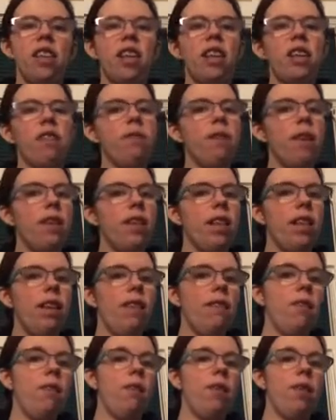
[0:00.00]
So I just wanted to
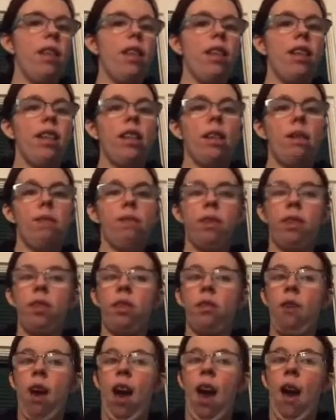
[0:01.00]
give you a little glimpse
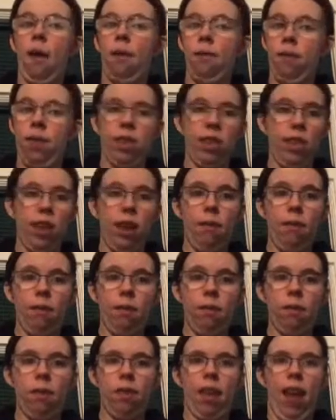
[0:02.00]
into how obsessed I
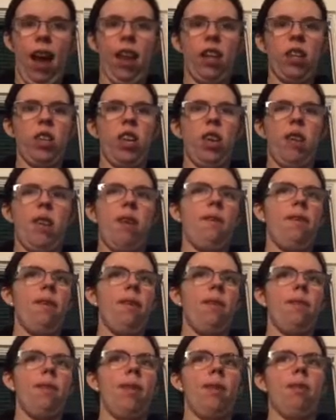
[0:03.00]
was with Ashley. I'm not
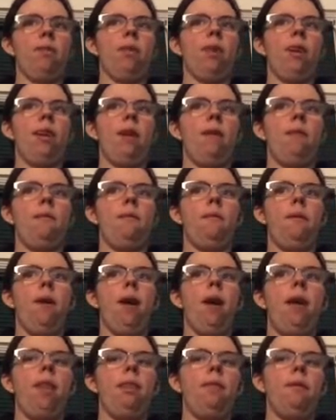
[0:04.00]
really obsessed with them,
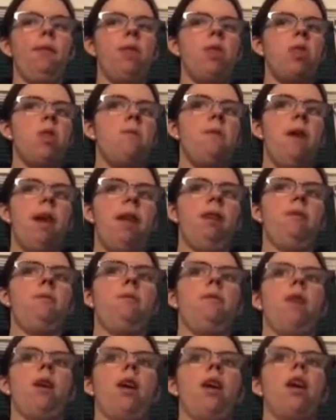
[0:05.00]
with them
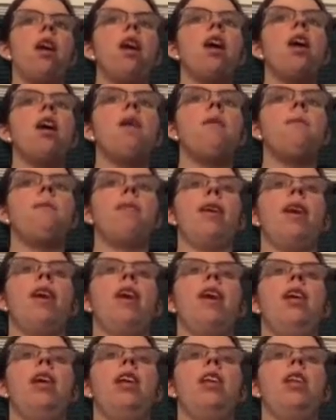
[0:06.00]
anymore
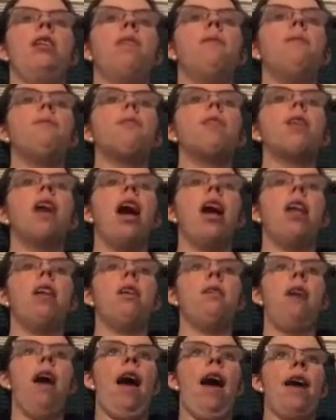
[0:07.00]
because I
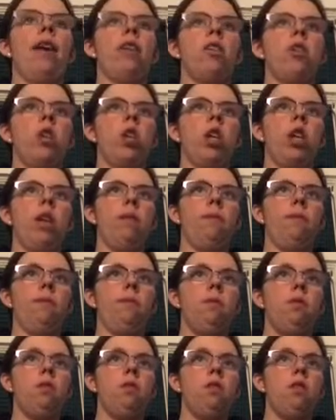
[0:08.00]
know that Ashley
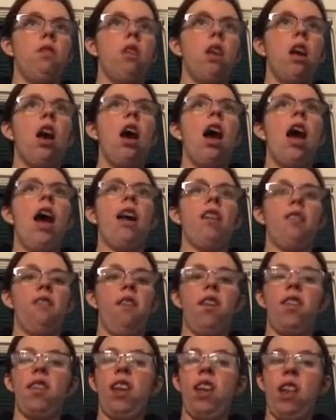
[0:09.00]
as
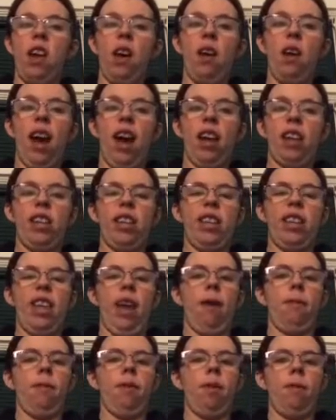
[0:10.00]
far as I know, Ashley's
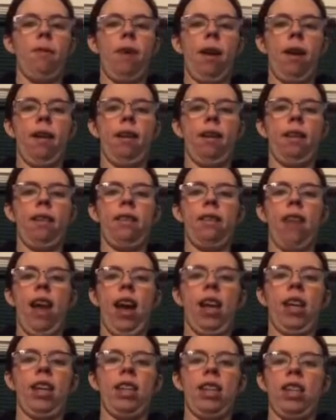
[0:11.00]
happily married and
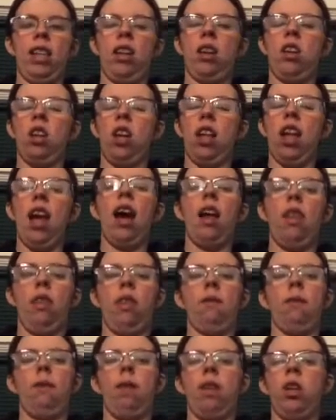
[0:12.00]
Zac is in a good,
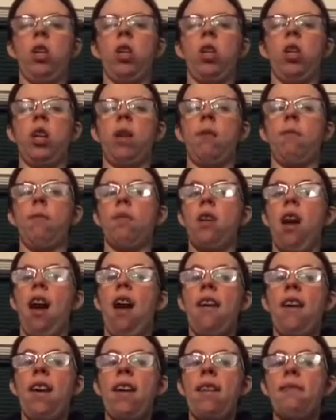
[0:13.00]
healthy relationship.
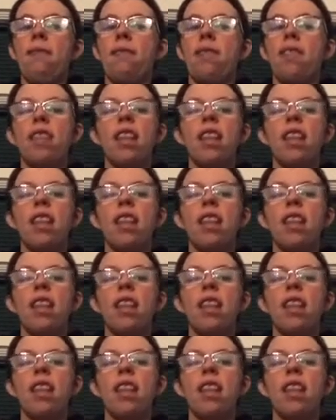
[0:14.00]
Alright?